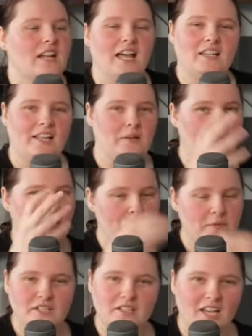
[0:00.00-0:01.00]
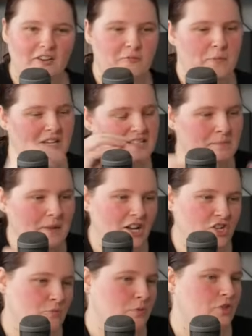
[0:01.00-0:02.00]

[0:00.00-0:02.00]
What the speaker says: and like being able to kind of mix and match and